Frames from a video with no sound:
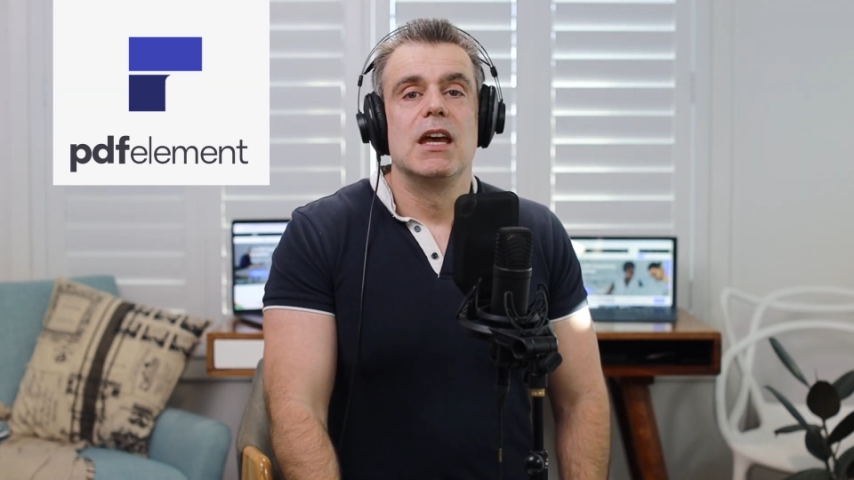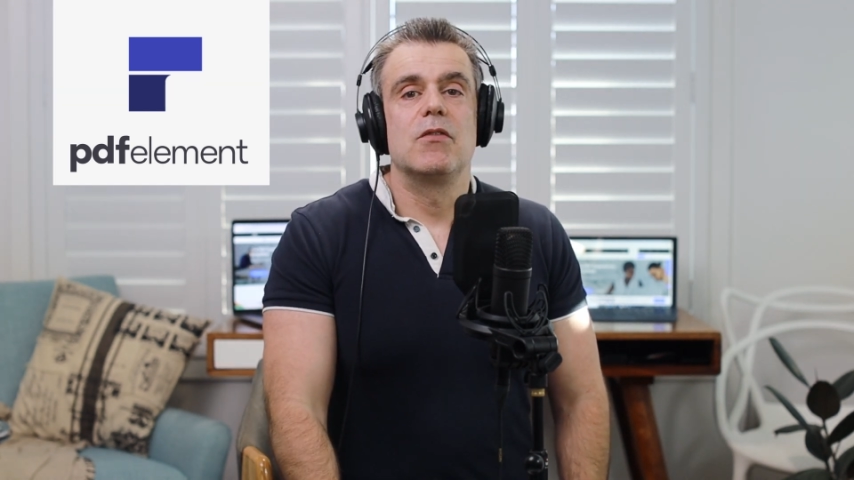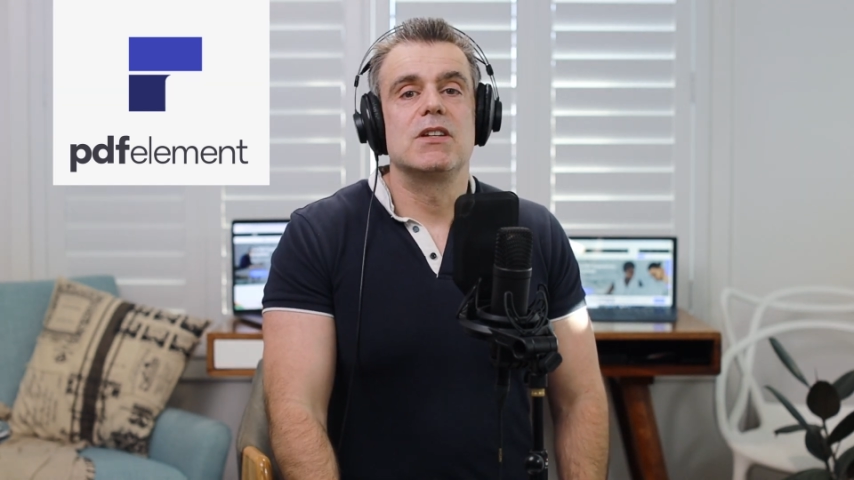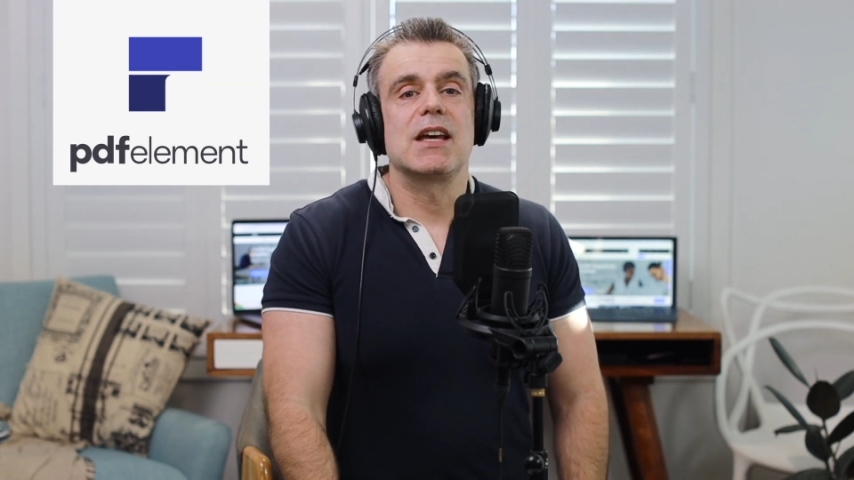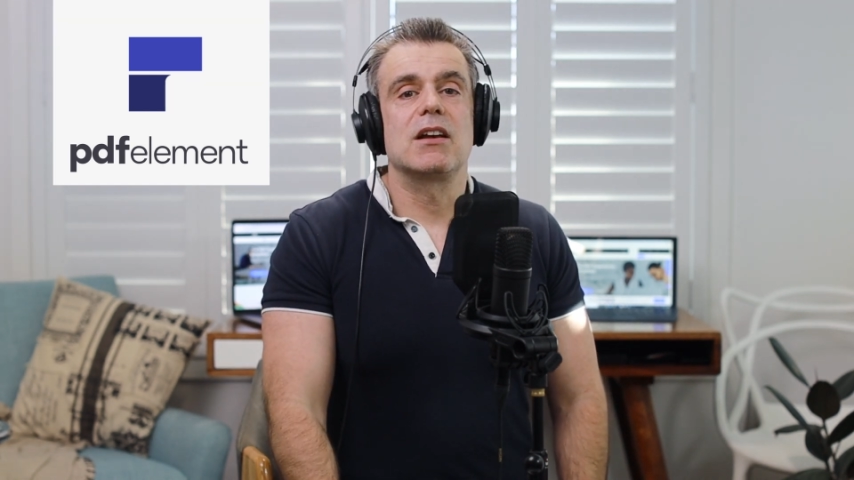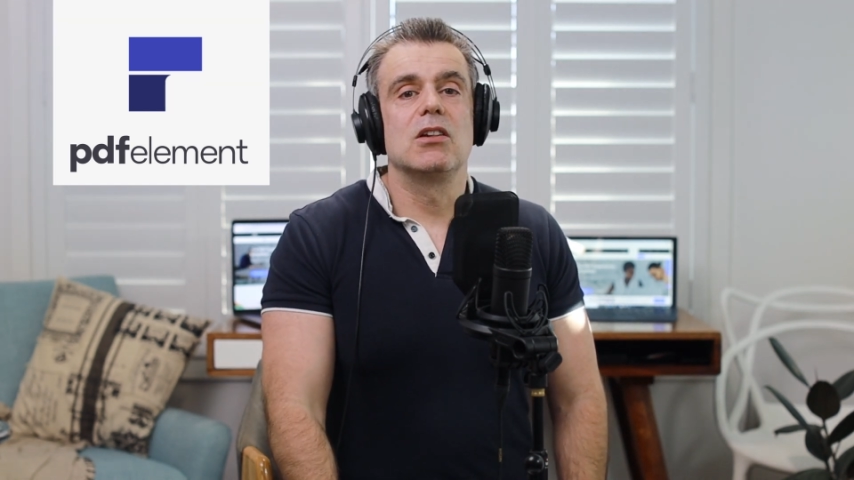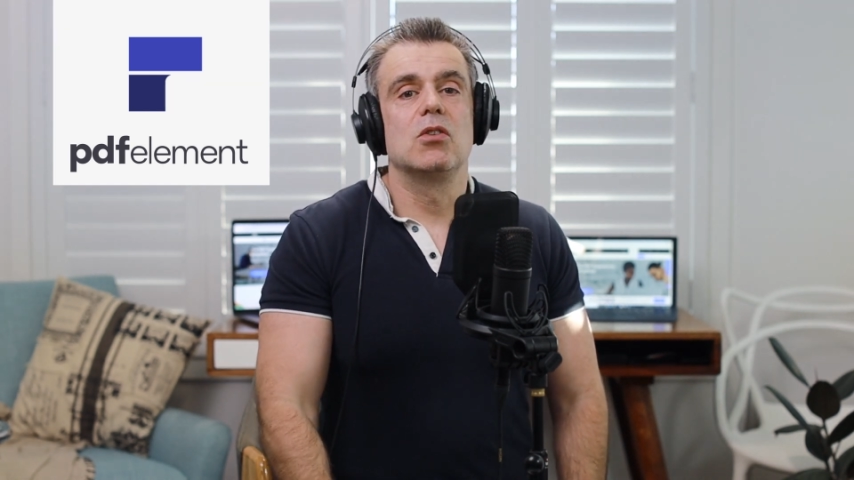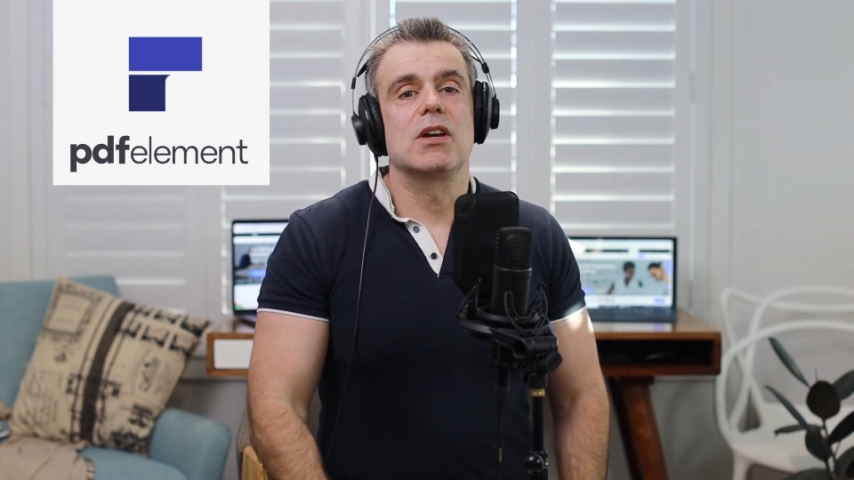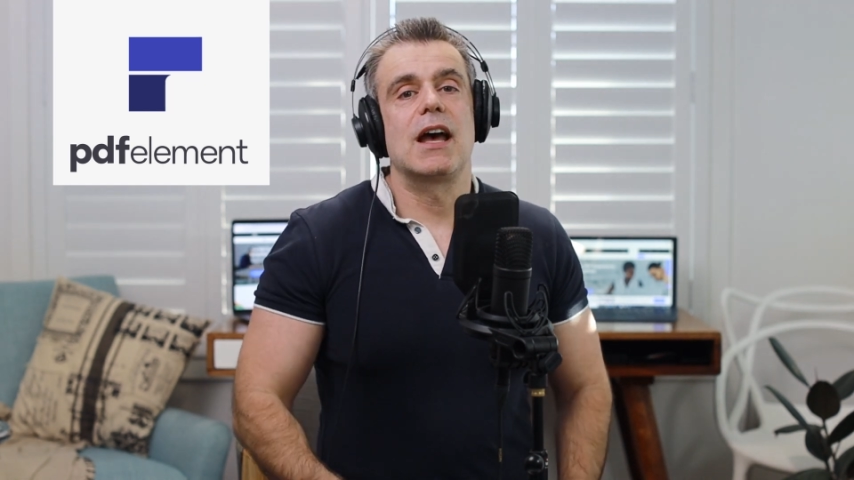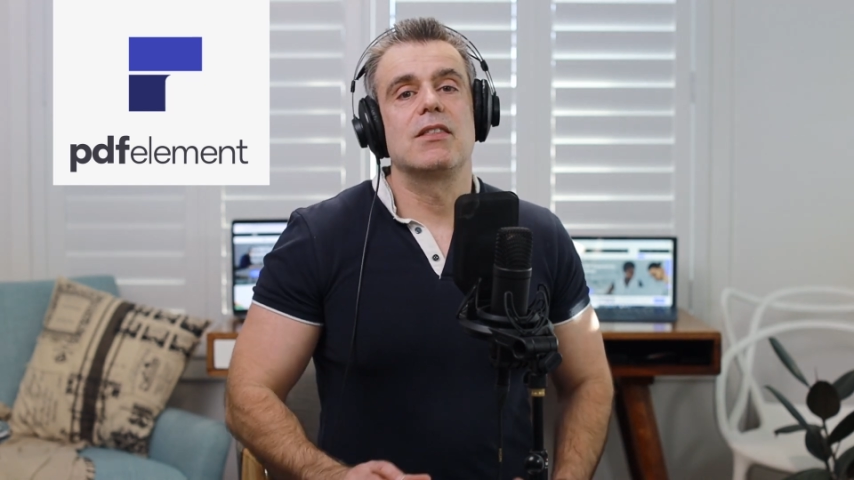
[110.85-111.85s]
If we take a
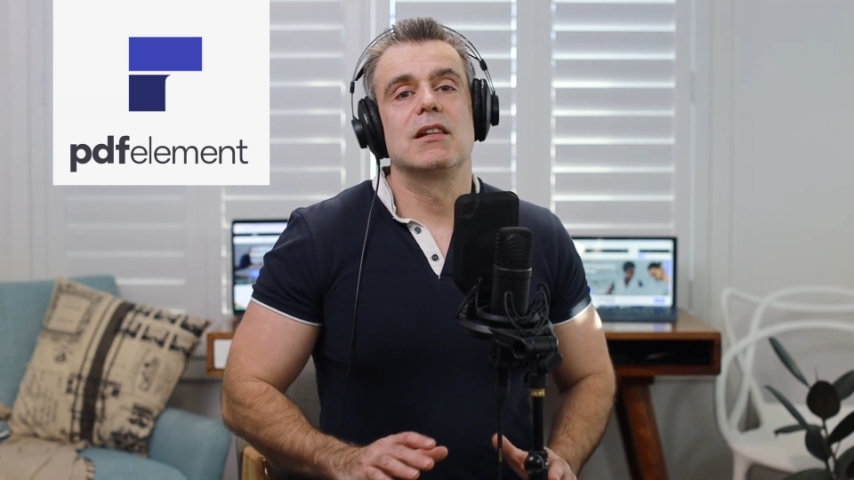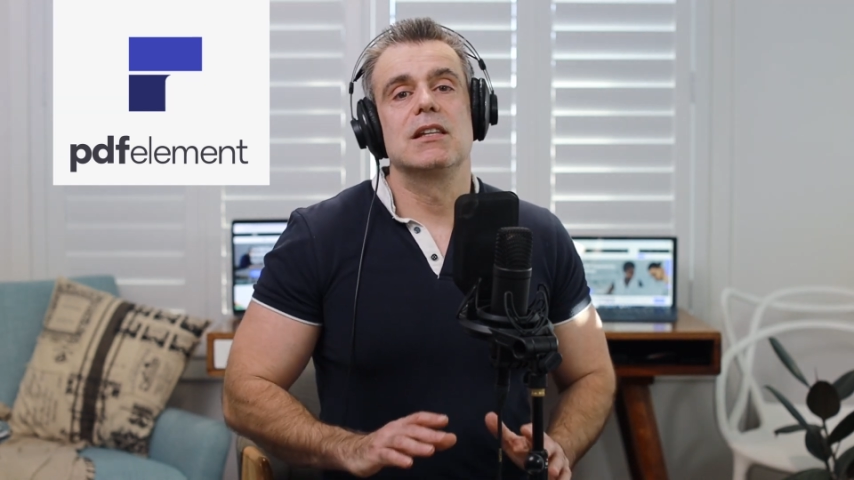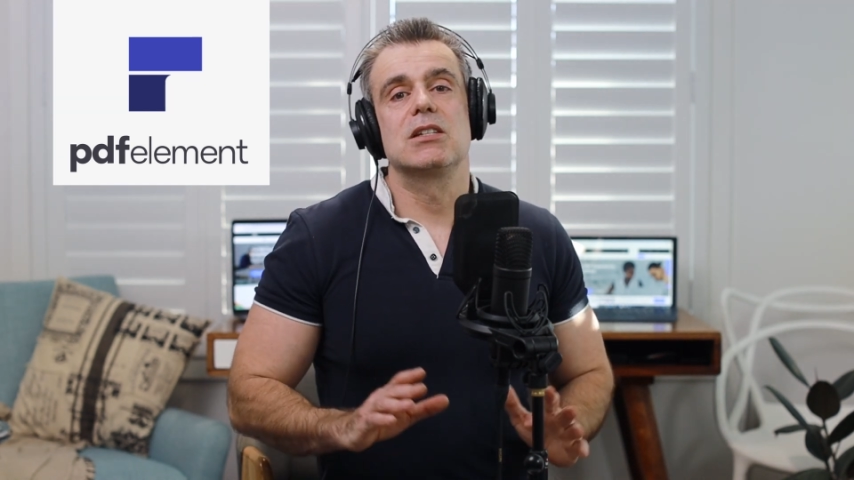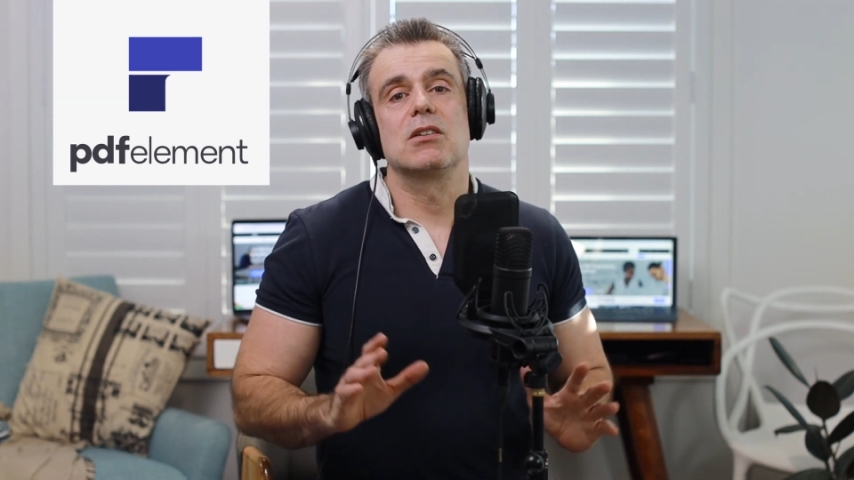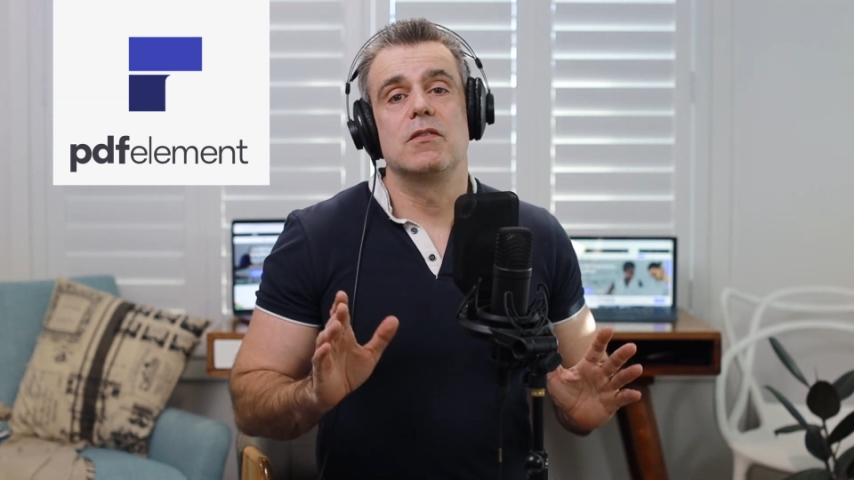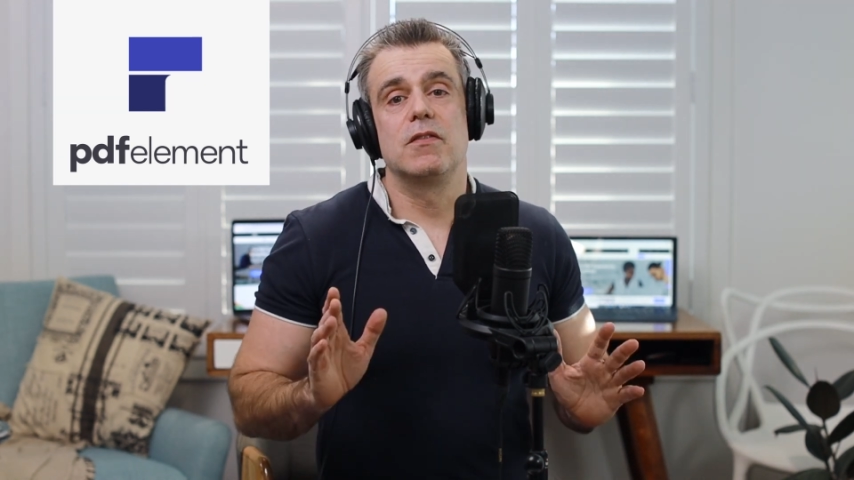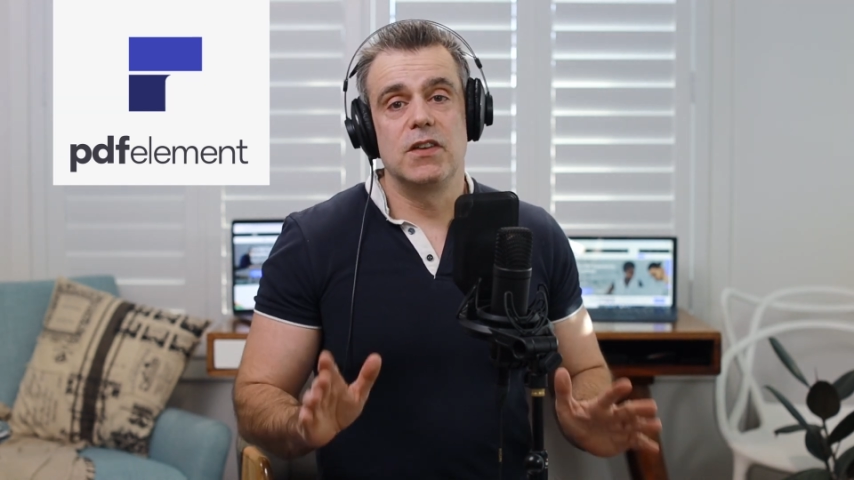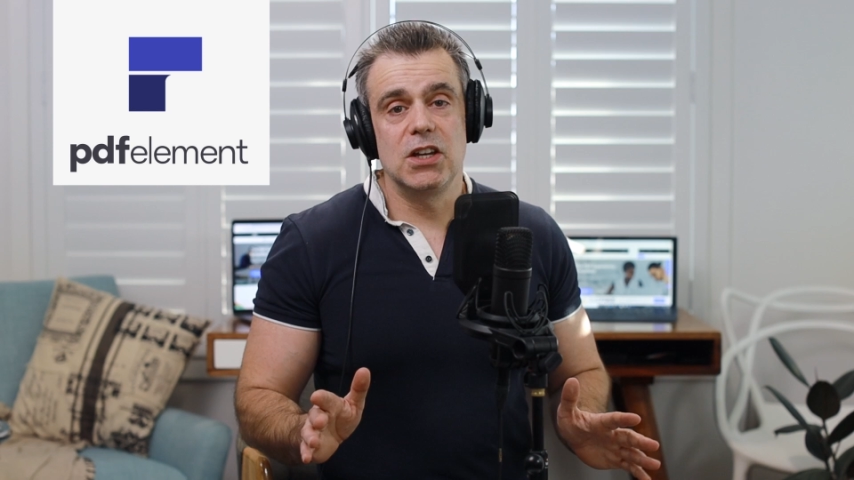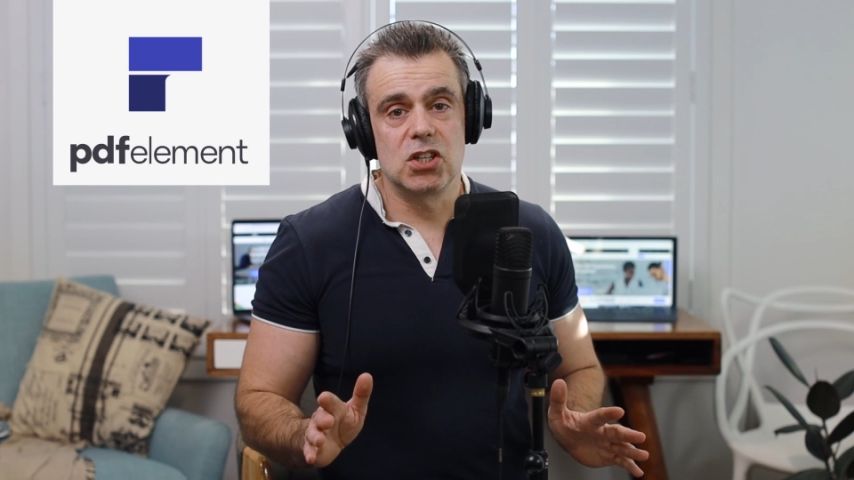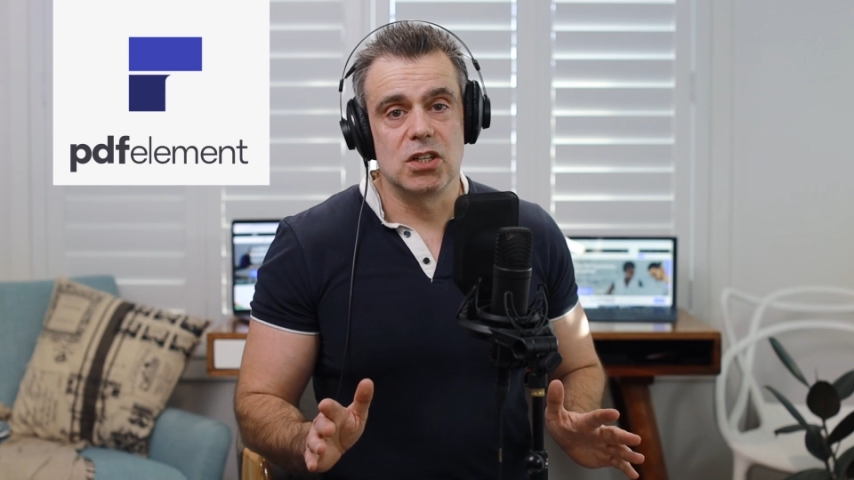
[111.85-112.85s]
look at the list of
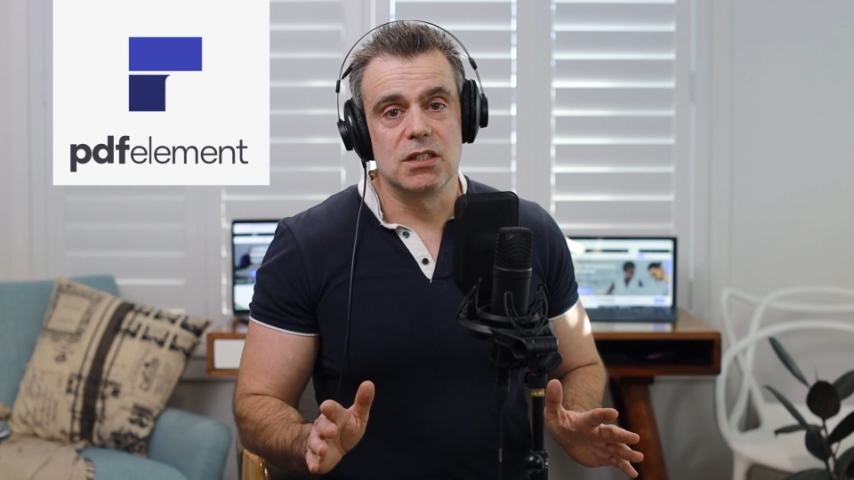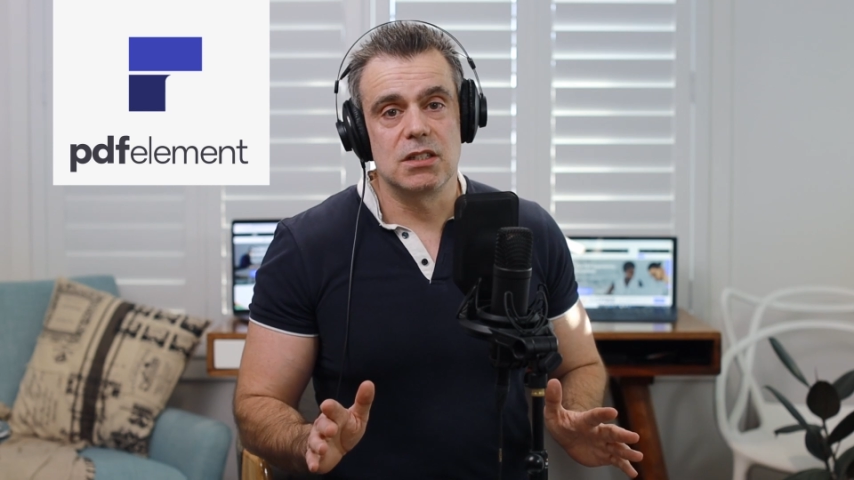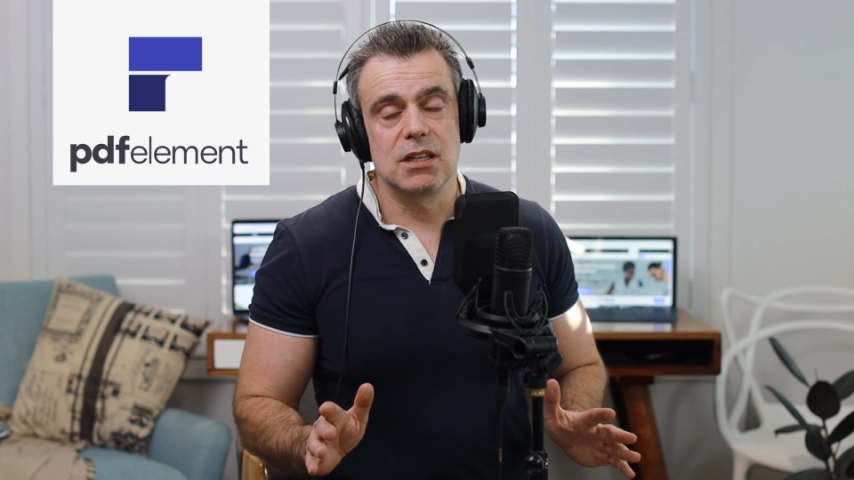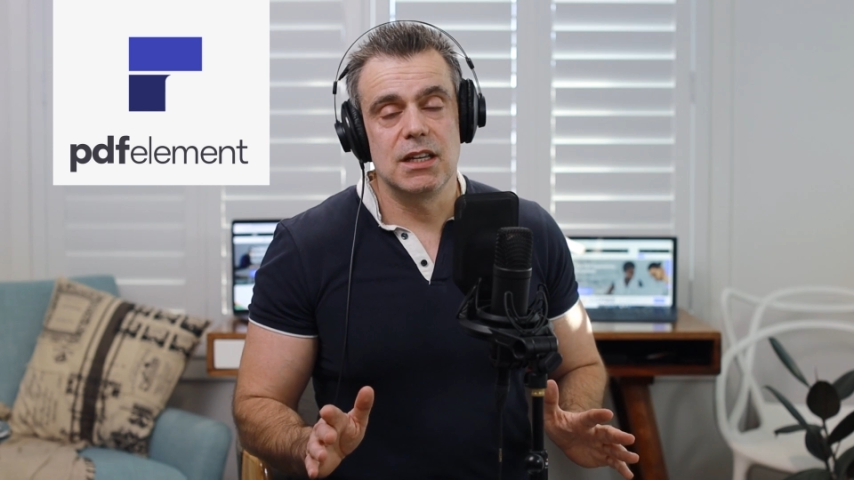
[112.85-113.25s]
features,